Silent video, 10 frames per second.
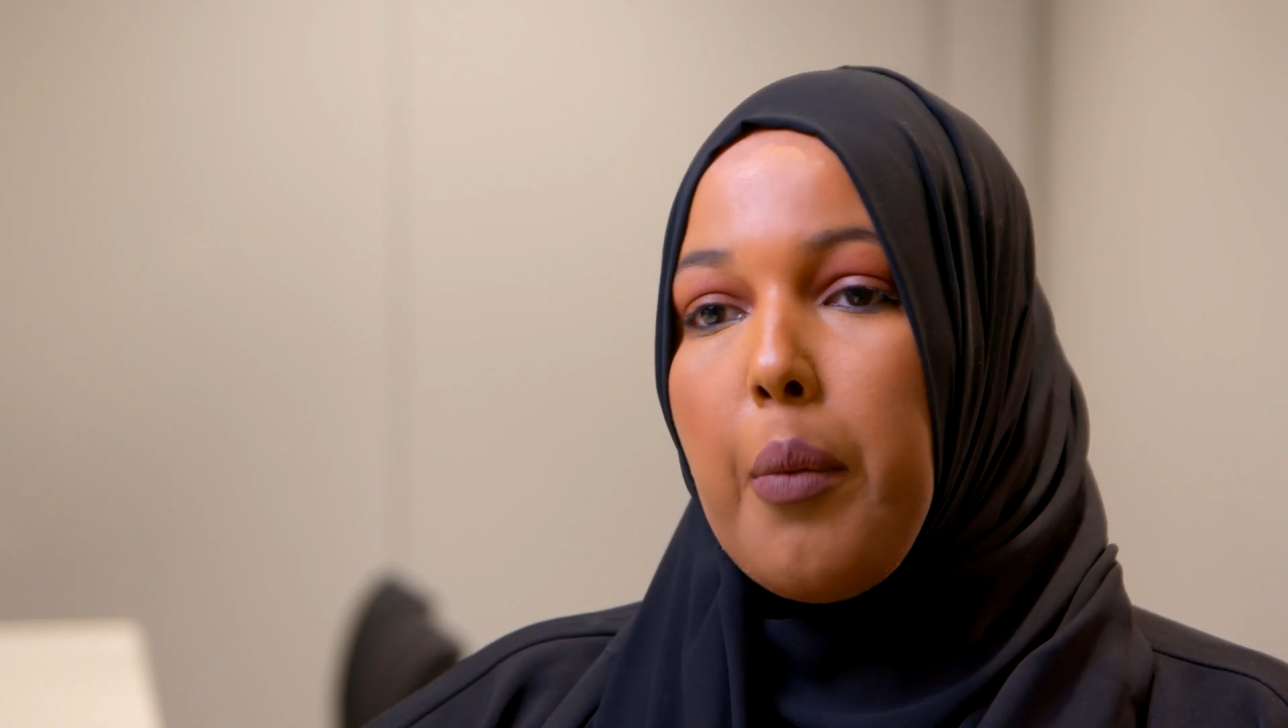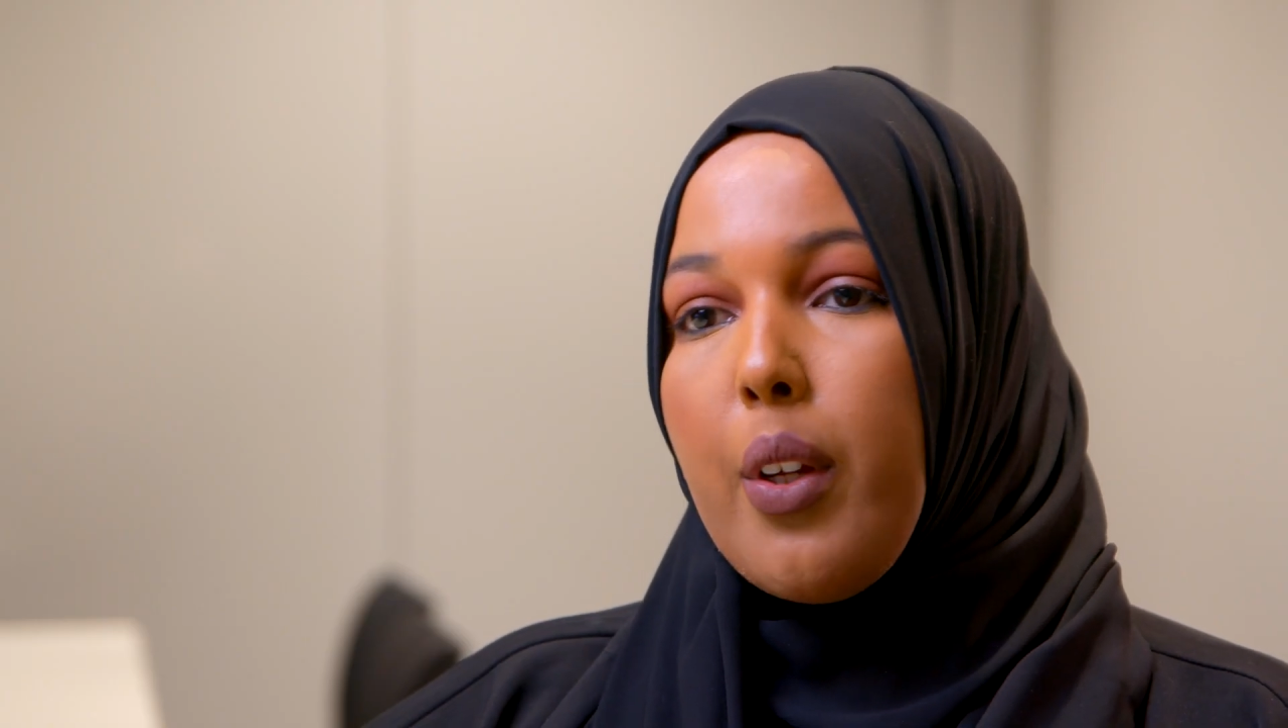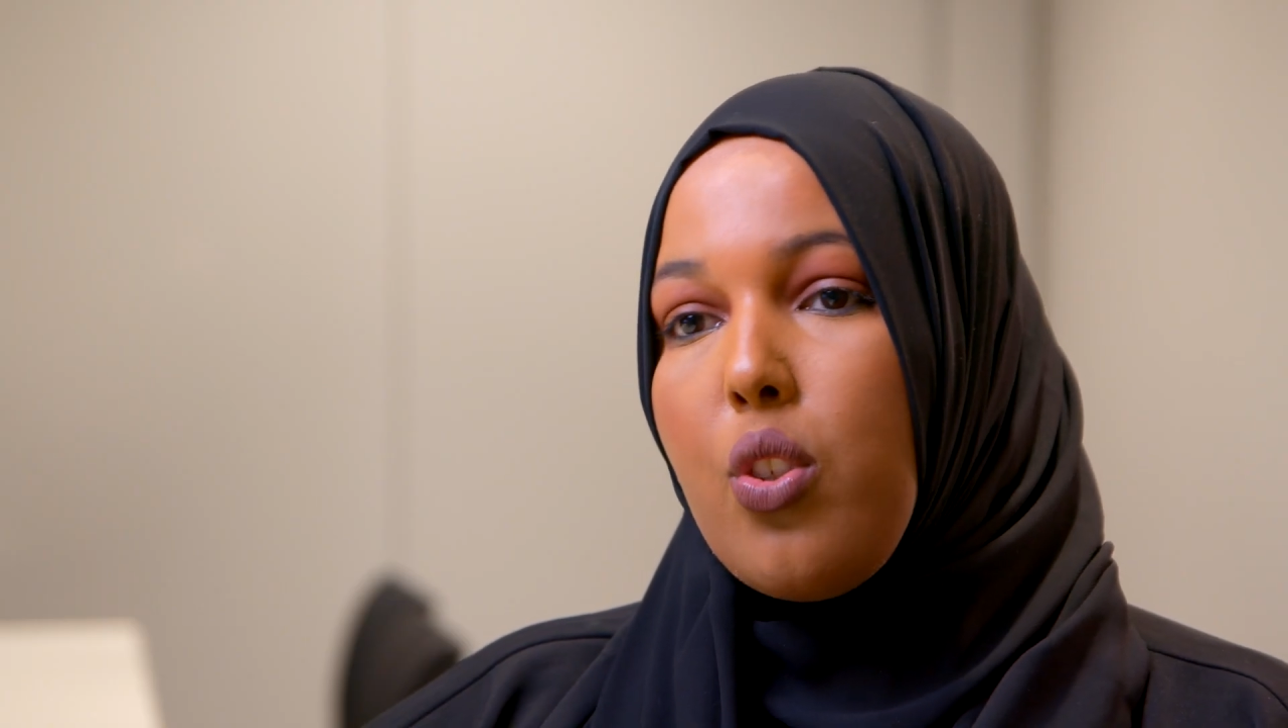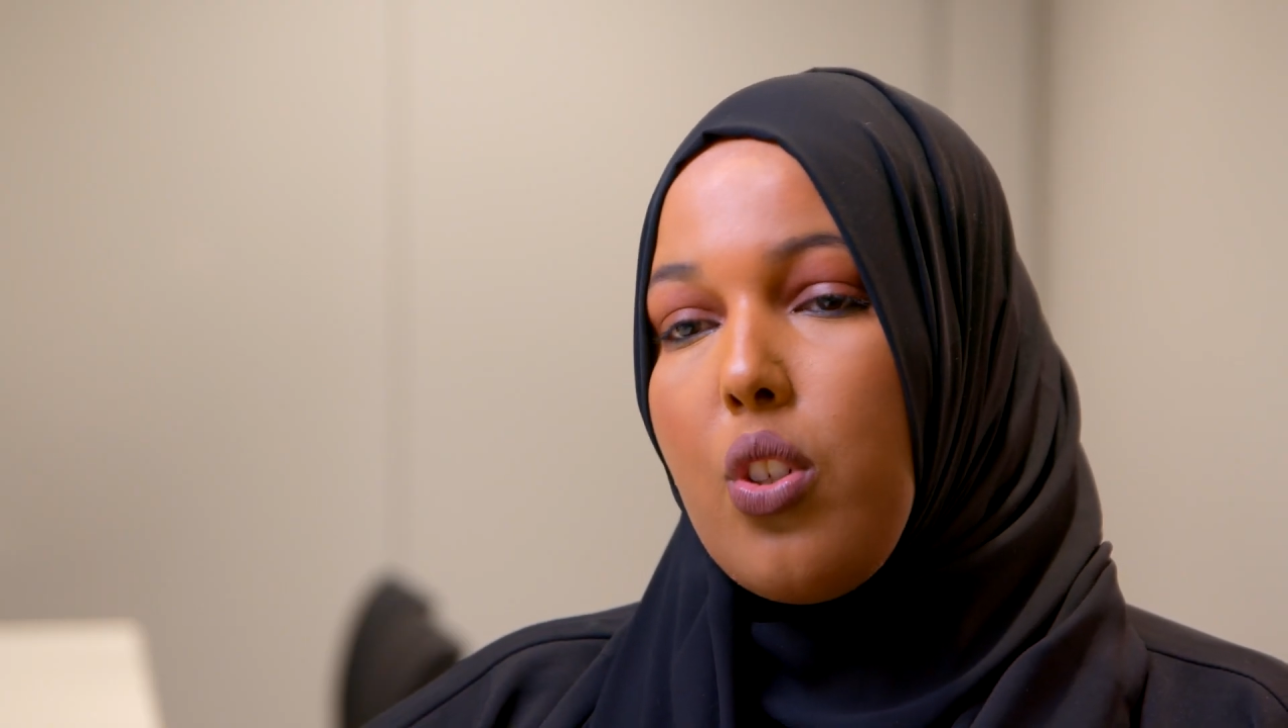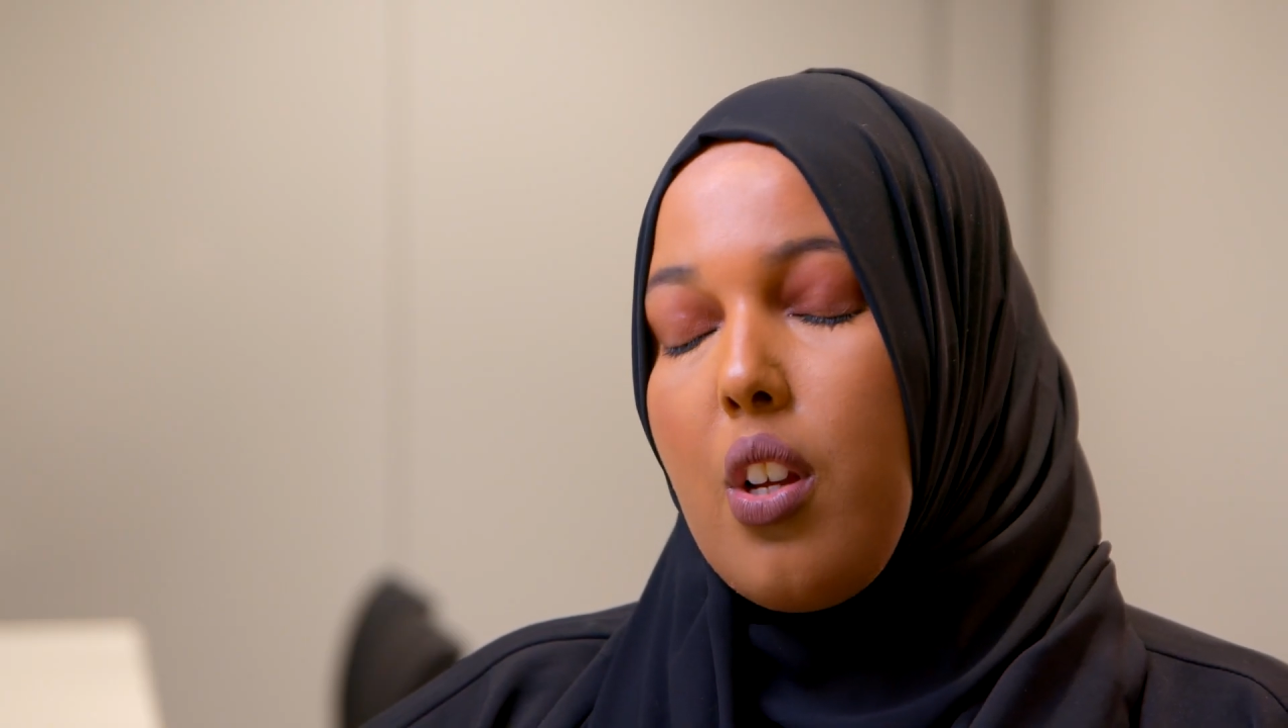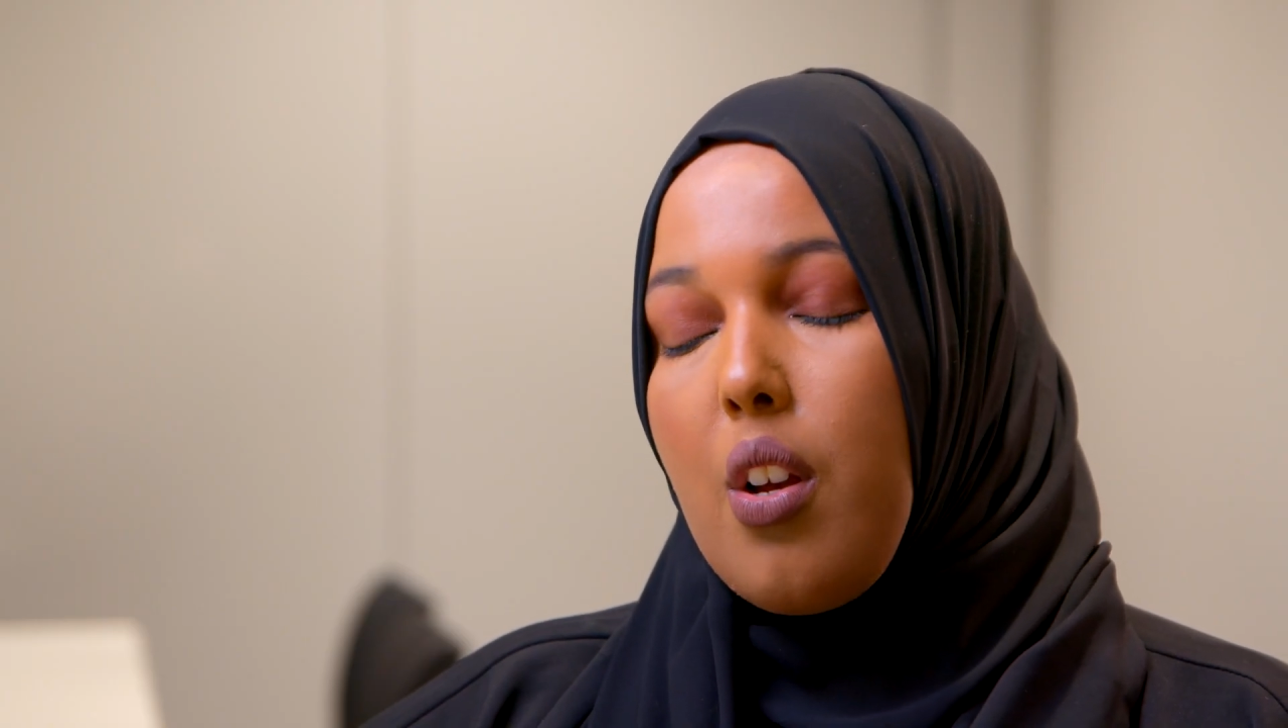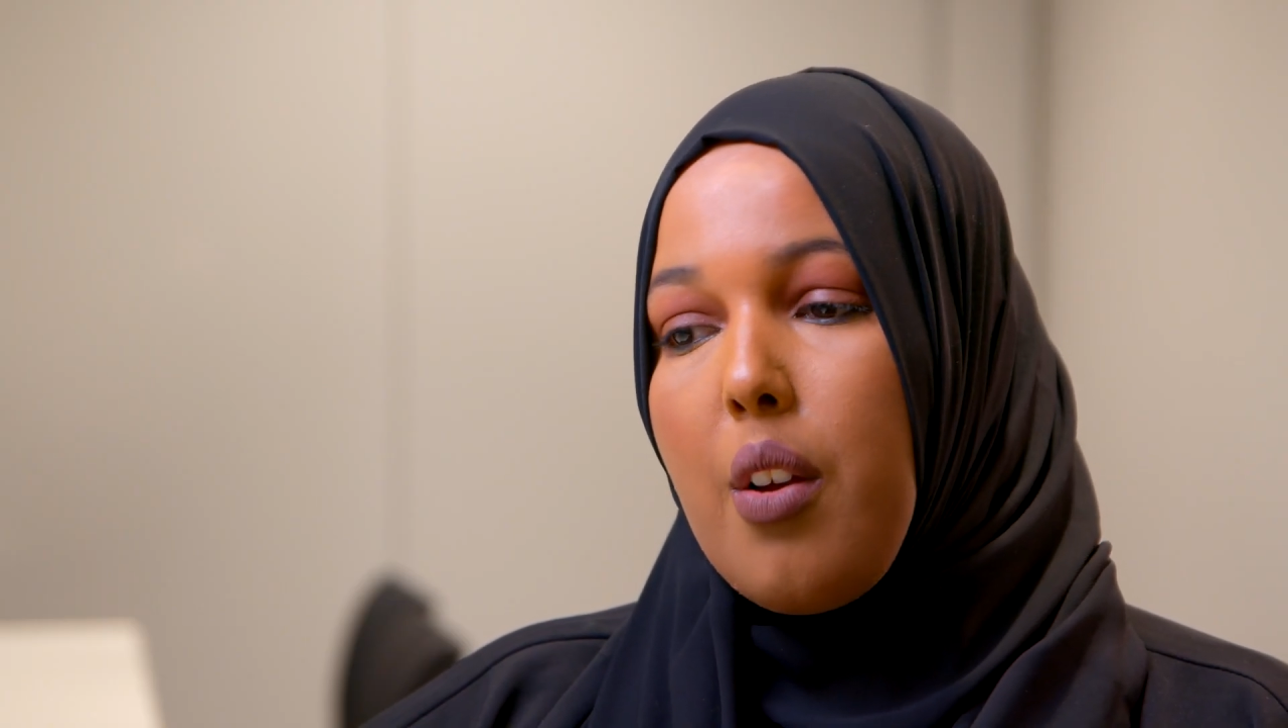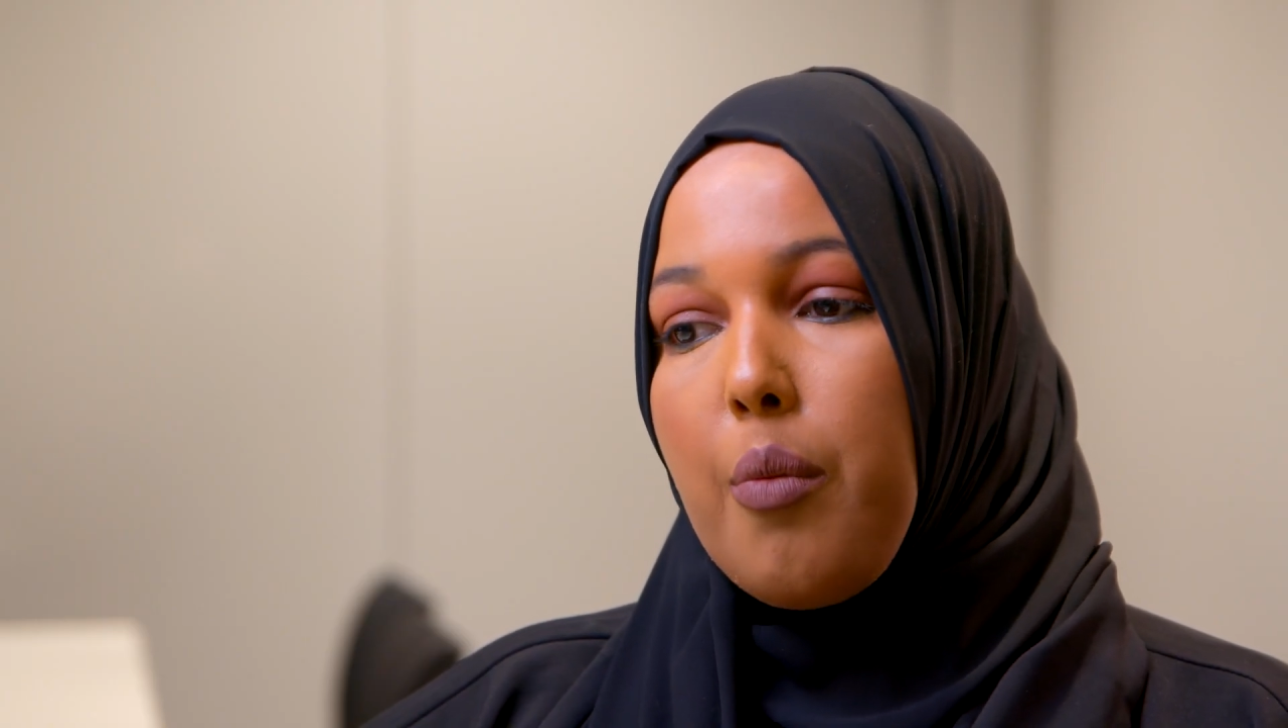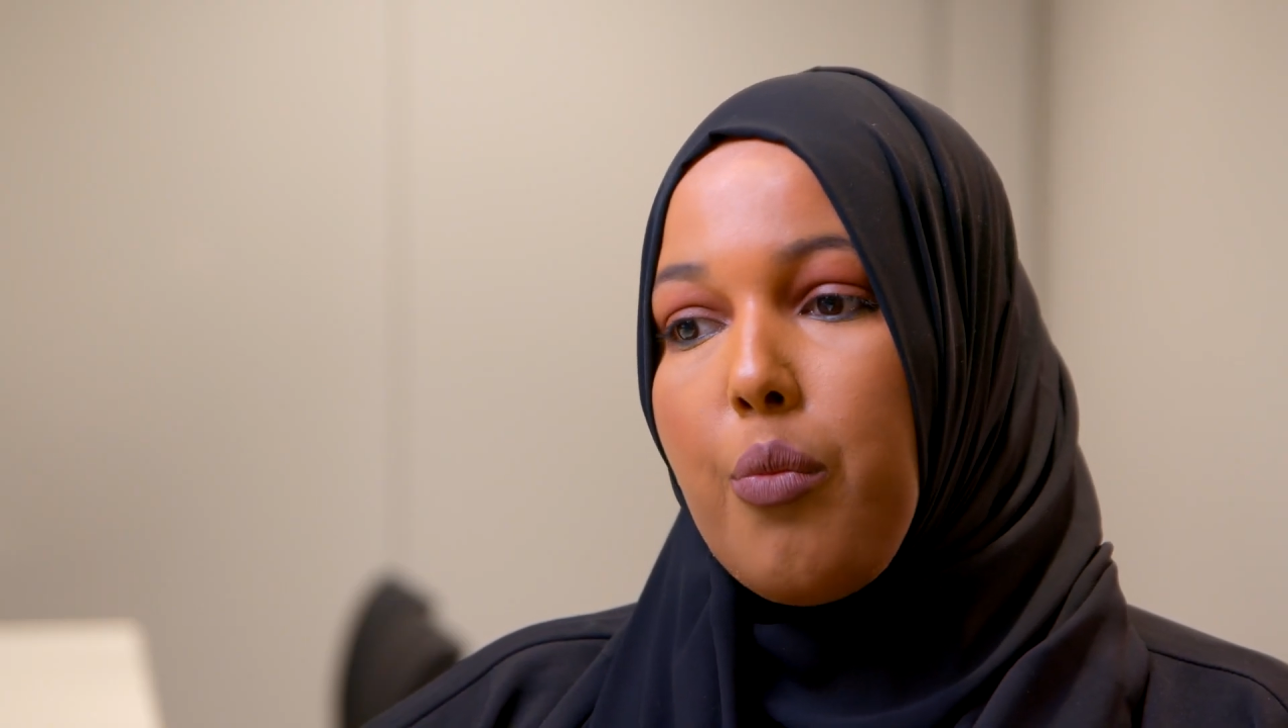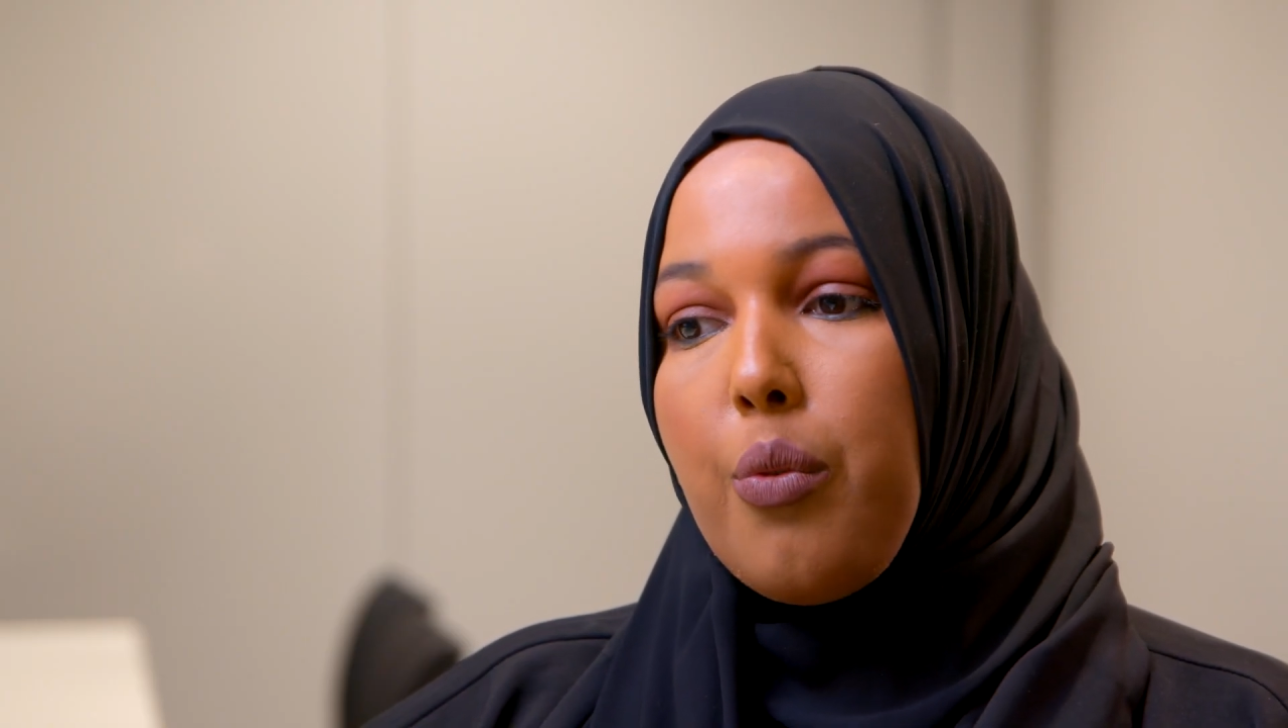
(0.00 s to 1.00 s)
much
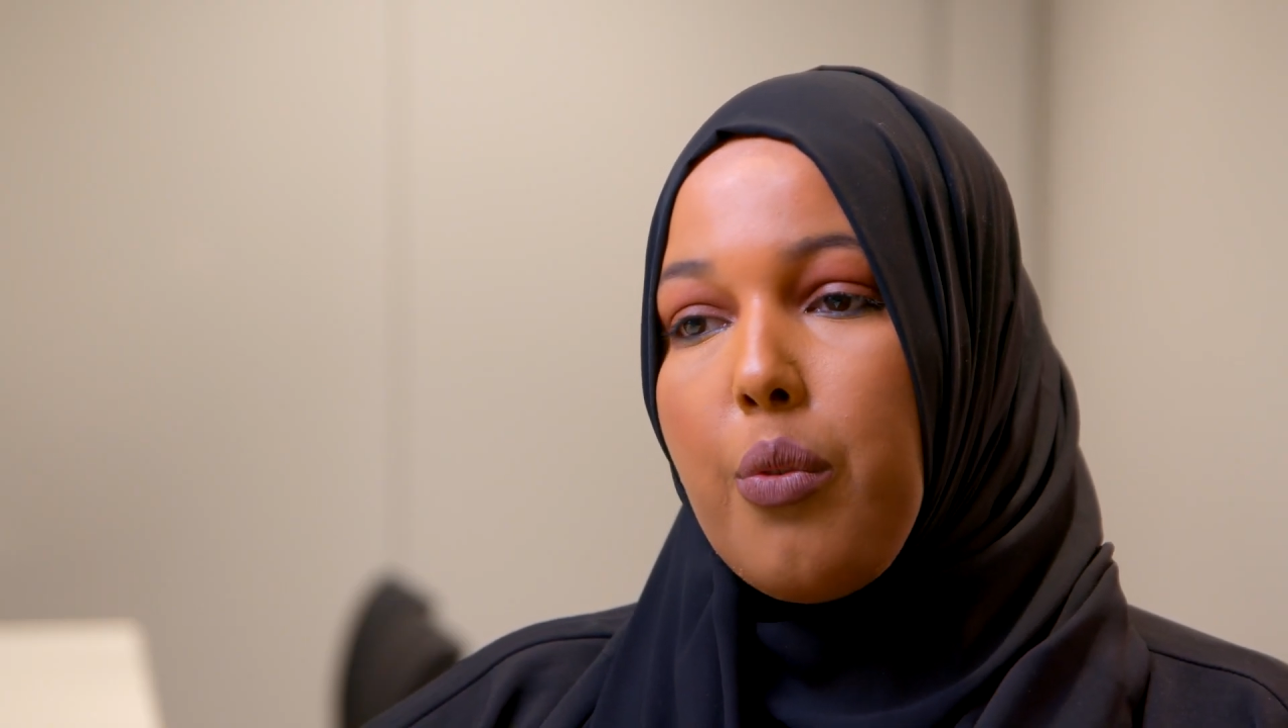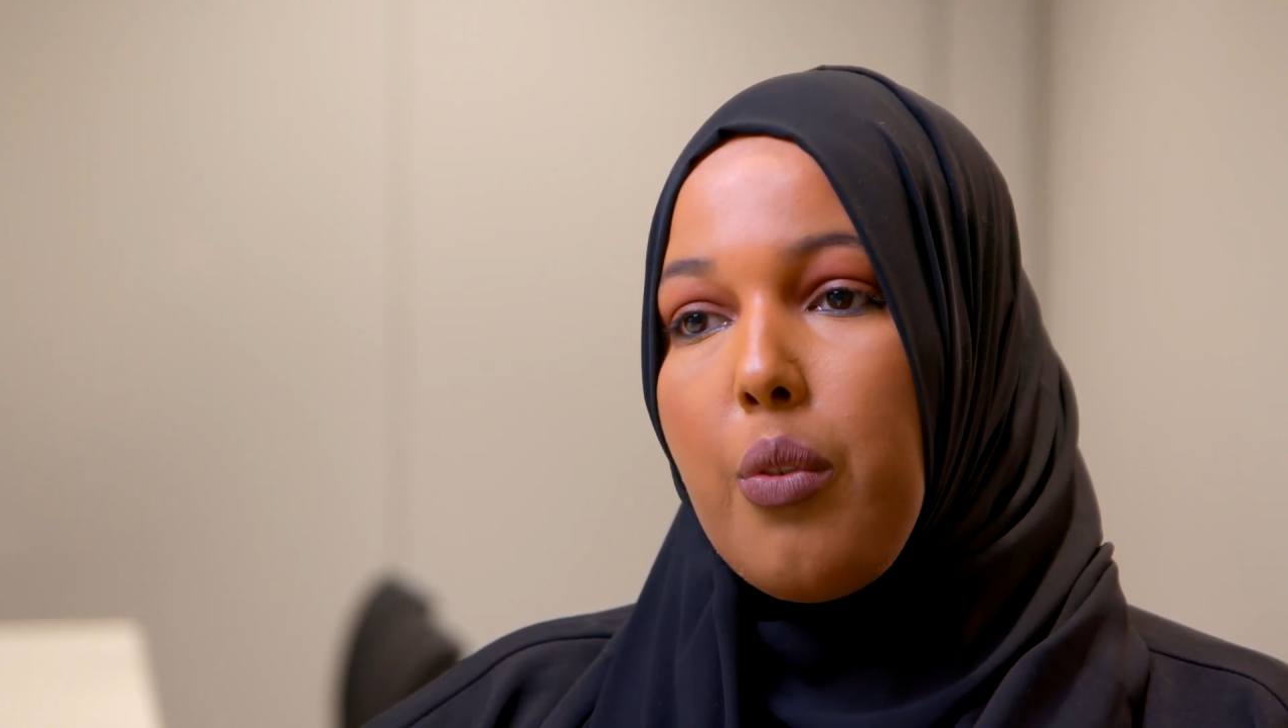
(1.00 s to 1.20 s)
um,